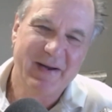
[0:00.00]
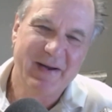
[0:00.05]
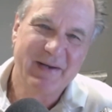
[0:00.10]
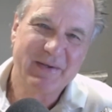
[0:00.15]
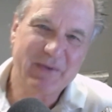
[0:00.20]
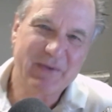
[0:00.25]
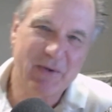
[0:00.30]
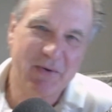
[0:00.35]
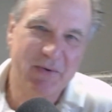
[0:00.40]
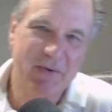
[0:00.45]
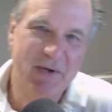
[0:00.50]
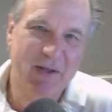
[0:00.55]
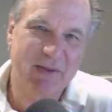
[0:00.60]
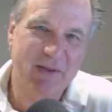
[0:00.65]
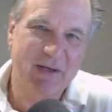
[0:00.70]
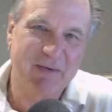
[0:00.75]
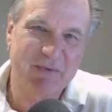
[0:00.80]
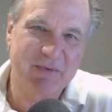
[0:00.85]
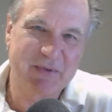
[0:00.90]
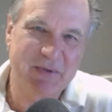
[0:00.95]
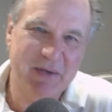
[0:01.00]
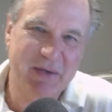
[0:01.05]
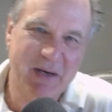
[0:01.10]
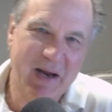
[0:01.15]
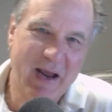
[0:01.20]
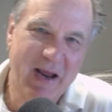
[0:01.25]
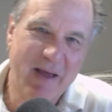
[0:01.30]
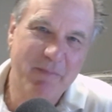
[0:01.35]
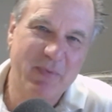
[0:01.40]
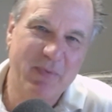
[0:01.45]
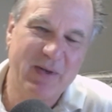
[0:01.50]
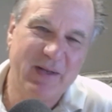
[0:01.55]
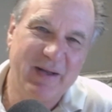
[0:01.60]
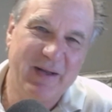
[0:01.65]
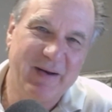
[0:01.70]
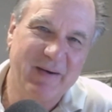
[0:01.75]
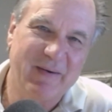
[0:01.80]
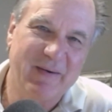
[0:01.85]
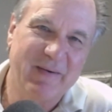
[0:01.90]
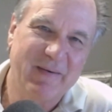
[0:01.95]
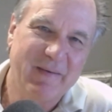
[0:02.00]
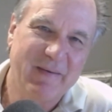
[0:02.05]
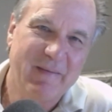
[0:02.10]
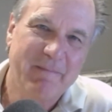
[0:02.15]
So nothing was going to happen there.